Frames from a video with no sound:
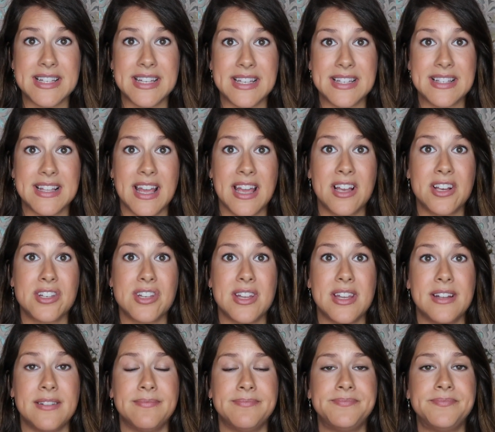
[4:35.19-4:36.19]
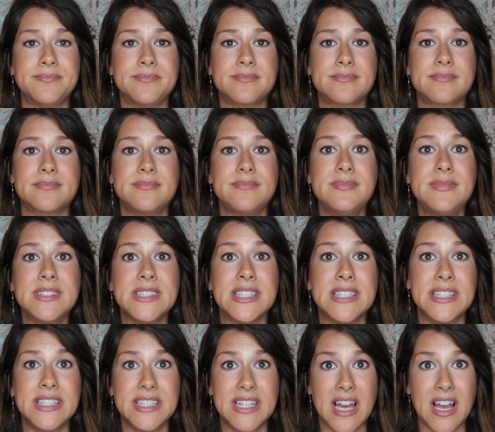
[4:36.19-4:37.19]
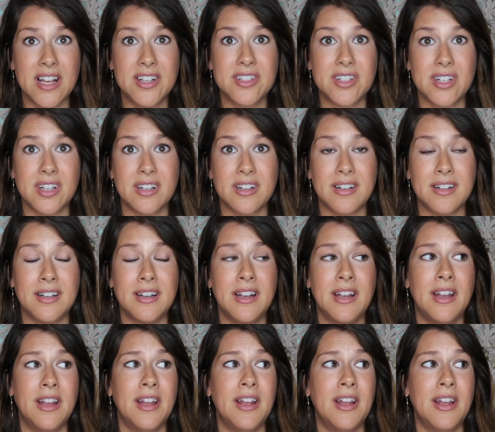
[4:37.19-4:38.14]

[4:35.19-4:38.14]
C-section, the doctor,